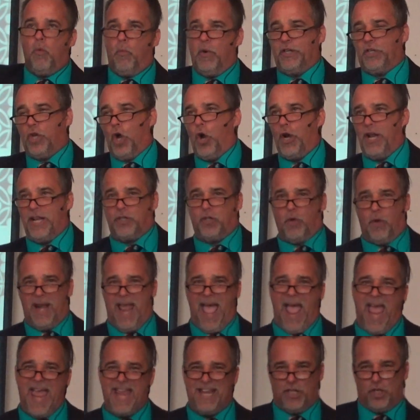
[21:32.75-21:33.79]
we turn into
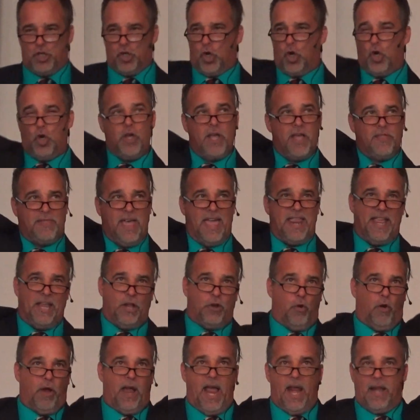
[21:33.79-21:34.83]
an angel that he
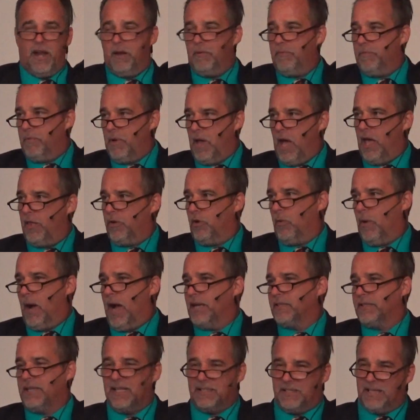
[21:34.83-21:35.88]
created
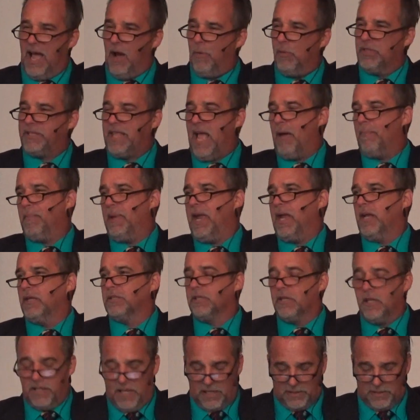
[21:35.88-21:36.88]
otherwise. That's not what that means.